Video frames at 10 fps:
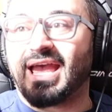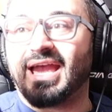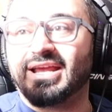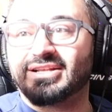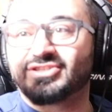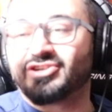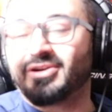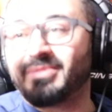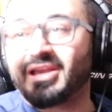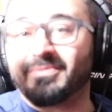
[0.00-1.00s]
and
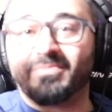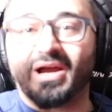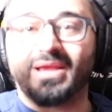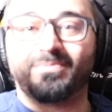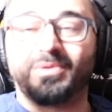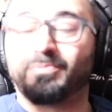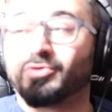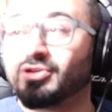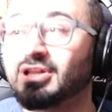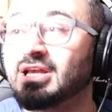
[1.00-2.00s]
started making money,
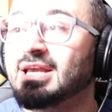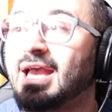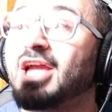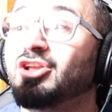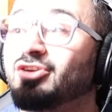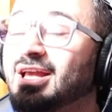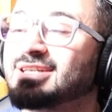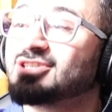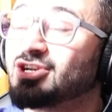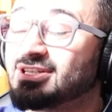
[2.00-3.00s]
people,
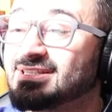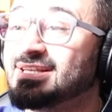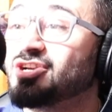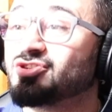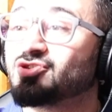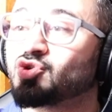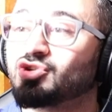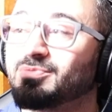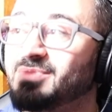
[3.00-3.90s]
start seeing on social